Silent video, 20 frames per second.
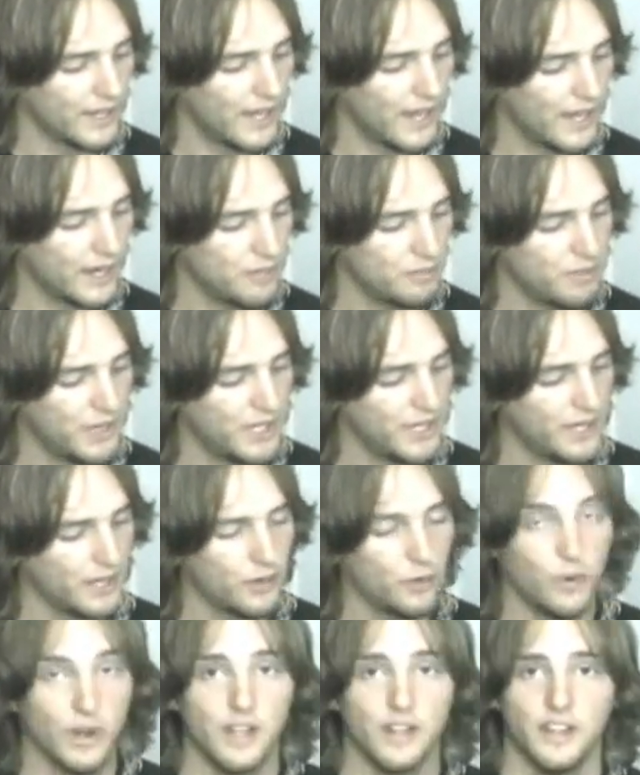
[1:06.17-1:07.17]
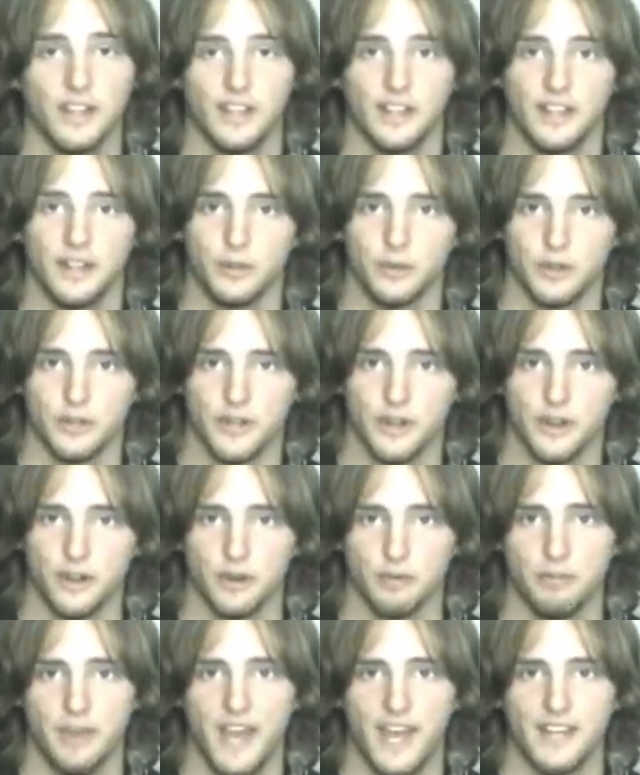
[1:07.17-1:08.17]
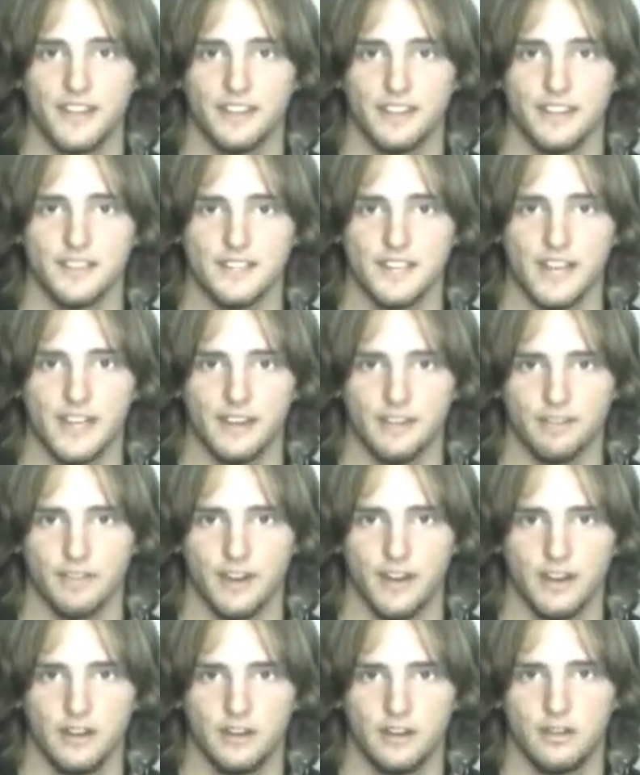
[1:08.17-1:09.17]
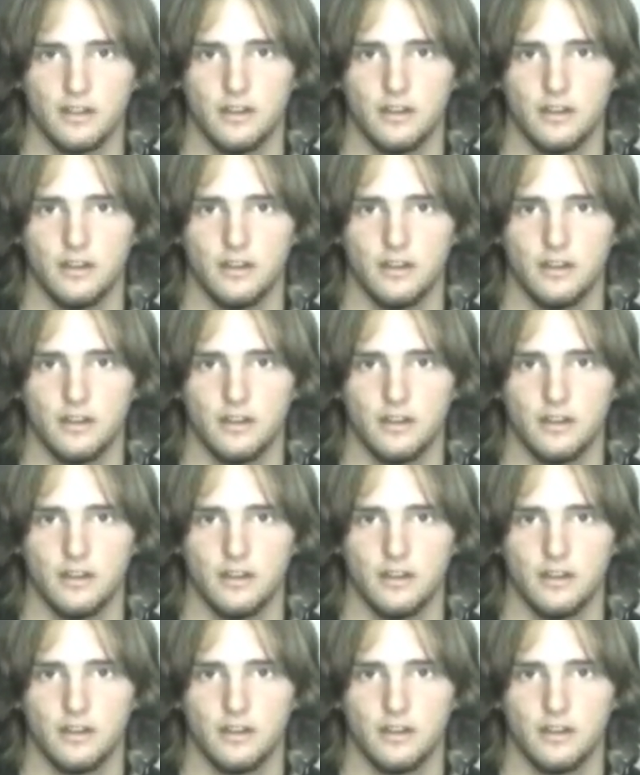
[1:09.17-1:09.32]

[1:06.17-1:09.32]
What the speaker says: kind of bend it quickly and then return back to the second fret.